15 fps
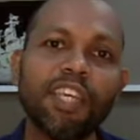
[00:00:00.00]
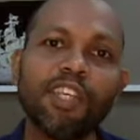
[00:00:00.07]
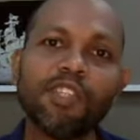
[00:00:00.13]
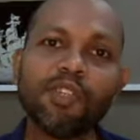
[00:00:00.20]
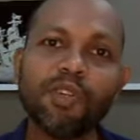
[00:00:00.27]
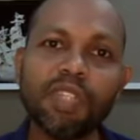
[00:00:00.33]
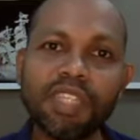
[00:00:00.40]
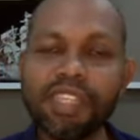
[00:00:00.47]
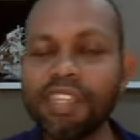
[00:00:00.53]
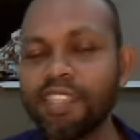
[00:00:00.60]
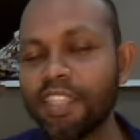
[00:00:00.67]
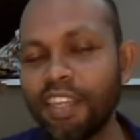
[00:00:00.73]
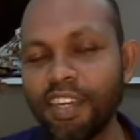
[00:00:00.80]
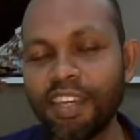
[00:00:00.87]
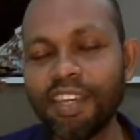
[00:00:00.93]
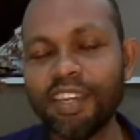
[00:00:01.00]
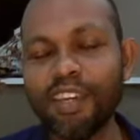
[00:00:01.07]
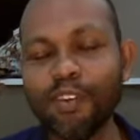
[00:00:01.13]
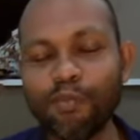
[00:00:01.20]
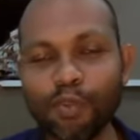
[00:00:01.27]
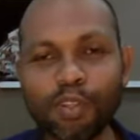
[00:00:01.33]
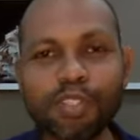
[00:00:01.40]
So this is
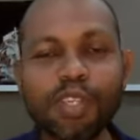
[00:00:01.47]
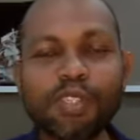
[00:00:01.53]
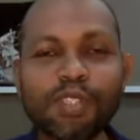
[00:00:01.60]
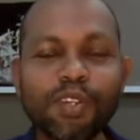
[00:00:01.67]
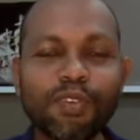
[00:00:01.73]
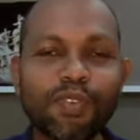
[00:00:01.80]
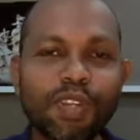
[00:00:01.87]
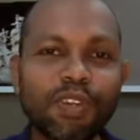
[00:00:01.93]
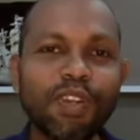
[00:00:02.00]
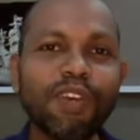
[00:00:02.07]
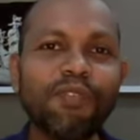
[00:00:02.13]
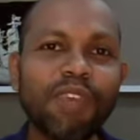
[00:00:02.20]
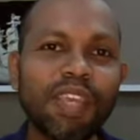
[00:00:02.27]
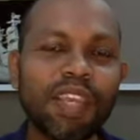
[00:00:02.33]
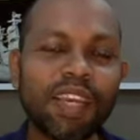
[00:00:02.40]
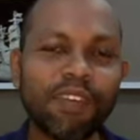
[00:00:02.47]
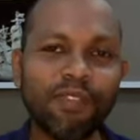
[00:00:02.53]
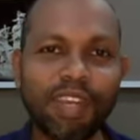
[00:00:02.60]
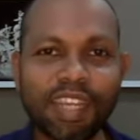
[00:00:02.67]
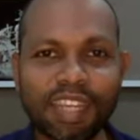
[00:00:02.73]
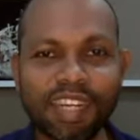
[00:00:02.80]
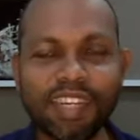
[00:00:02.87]
the process of developing a
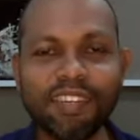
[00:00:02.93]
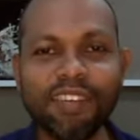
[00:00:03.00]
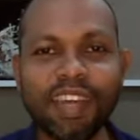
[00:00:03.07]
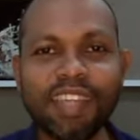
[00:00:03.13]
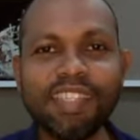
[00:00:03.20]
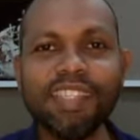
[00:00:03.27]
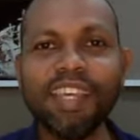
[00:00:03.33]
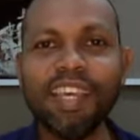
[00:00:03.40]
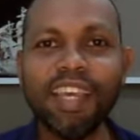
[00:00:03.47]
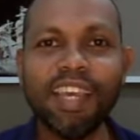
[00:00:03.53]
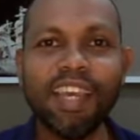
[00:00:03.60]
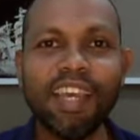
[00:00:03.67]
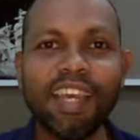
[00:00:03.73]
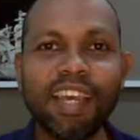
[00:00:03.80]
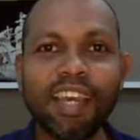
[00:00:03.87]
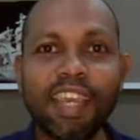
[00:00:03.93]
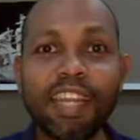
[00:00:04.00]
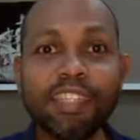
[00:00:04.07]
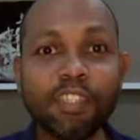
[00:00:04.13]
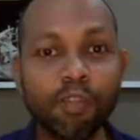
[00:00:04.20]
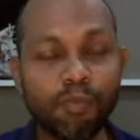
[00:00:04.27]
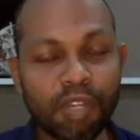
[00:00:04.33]
medical device.
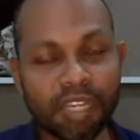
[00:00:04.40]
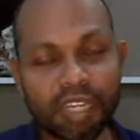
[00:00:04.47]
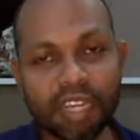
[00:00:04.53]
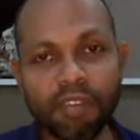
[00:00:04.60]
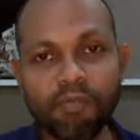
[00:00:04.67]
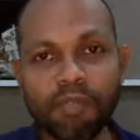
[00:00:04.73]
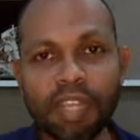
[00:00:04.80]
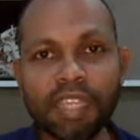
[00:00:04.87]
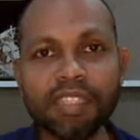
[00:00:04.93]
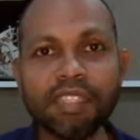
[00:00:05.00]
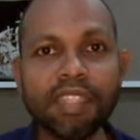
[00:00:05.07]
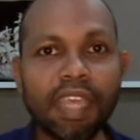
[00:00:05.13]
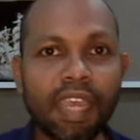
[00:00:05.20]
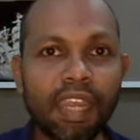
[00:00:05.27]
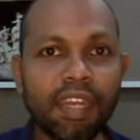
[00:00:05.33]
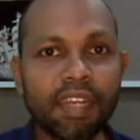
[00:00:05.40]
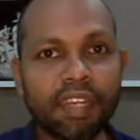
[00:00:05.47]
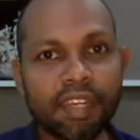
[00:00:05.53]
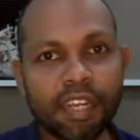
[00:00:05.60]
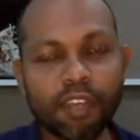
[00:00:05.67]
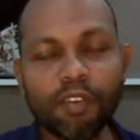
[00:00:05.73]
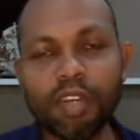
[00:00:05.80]
It's a bit complex than
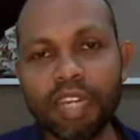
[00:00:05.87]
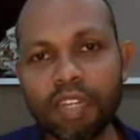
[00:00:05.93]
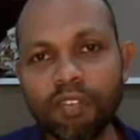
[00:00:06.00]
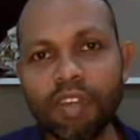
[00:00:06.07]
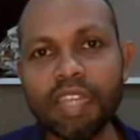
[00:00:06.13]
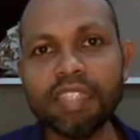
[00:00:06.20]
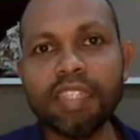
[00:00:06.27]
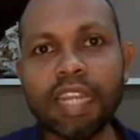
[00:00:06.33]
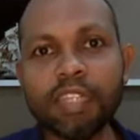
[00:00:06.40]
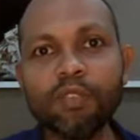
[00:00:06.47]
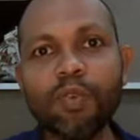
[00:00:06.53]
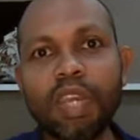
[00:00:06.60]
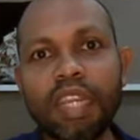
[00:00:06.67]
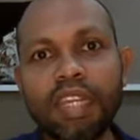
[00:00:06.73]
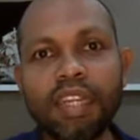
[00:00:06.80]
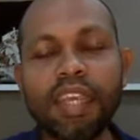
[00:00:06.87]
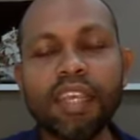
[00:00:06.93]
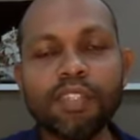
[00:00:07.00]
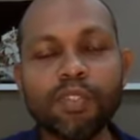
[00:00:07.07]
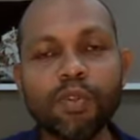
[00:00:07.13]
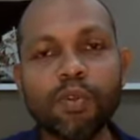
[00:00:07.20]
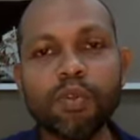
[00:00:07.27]
regular device. That's why it
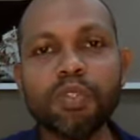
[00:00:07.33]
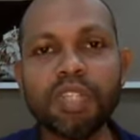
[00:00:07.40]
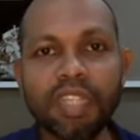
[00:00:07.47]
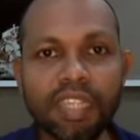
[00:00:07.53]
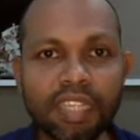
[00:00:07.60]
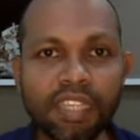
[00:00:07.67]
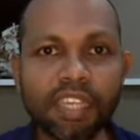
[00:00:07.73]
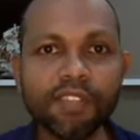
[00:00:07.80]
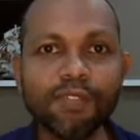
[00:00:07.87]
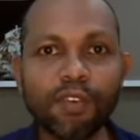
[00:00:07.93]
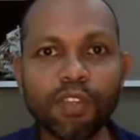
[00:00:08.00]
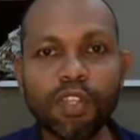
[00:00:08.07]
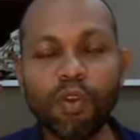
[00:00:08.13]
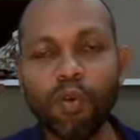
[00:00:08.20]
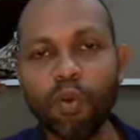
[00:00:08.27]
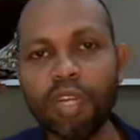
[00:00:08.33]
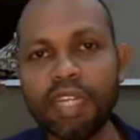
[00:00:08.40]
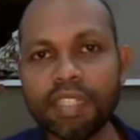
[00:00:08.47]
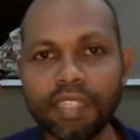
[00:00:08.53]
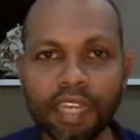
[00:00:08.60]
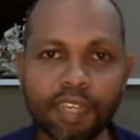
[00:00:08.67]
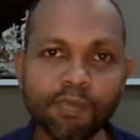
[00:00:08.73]
takes 2 to 3 years for the whole
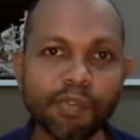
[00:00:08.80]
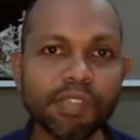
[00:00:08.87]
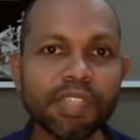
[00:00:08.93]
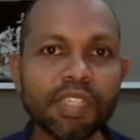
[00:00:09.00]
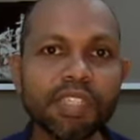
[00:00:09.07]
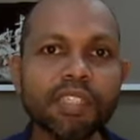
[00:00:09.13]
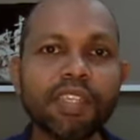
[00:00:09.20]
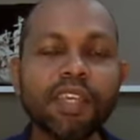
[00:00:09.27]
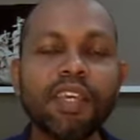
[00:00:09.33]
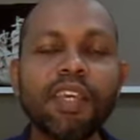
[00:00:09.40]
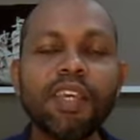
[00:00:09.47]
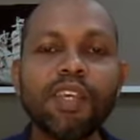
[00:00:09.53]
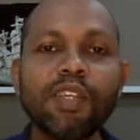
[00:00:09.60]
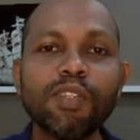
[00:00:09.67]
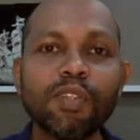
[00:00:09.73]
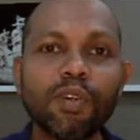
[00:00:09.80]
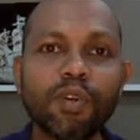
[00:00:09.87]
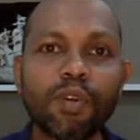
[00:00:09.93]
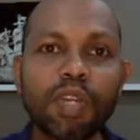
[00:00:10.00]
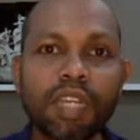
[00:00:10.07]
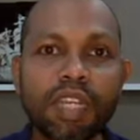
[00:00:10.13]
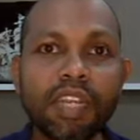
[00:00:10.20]
design process.
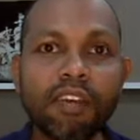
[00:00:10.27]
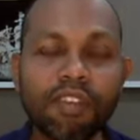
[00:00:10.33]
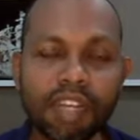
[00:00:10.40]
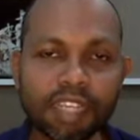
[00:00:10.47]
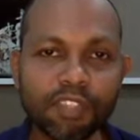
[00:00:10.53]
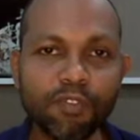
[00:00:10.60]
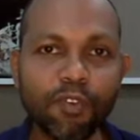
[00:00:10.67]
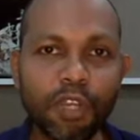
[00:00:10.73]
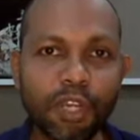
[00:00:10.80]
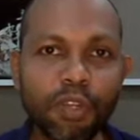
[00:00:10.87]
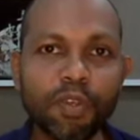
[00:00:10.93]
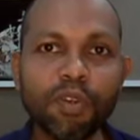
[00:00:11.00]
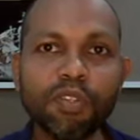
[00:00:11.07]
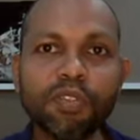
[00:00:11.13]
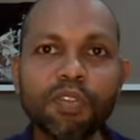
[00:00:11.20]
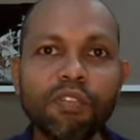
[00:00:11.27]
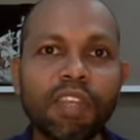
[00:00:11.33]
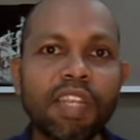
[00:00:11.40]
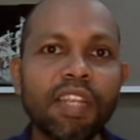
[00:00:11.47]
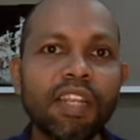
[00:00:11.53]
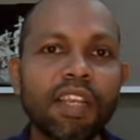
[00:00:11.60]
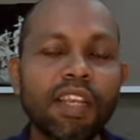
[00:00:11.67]
So in our next videos, we
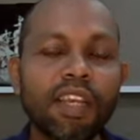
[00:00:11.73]
will